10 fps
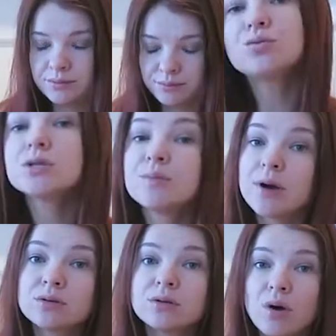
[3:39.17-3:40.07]
It was
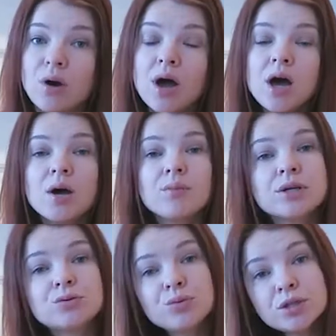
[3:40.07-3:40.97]
about law,
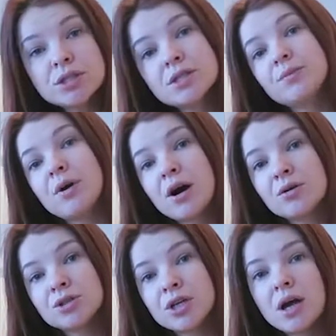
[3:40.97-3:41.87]
but what is
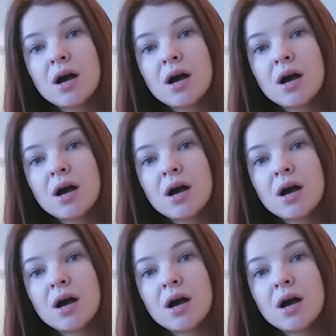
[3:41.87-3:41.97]
about